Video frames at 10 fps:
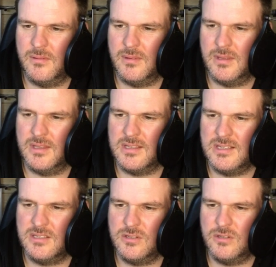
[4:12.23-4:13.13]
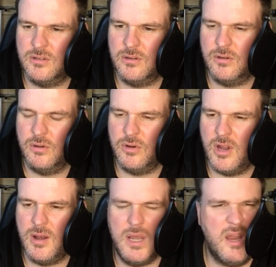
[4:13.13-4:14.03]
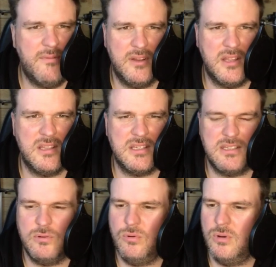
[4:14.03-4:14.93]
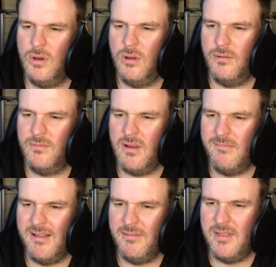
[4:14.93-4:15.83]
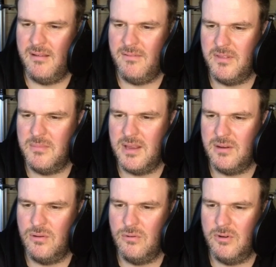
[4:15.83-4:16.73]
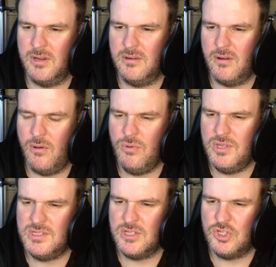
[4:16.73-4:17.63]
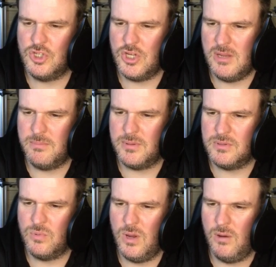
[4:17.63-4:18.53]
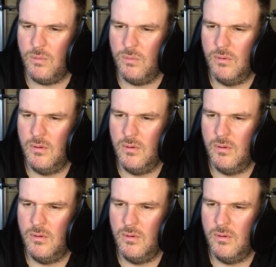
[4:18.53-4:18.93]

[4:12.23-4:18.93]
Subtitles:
This is good. I'm loving that there's still a lot of love out there for the Mandalorian. Oh, there's a Jeep as well.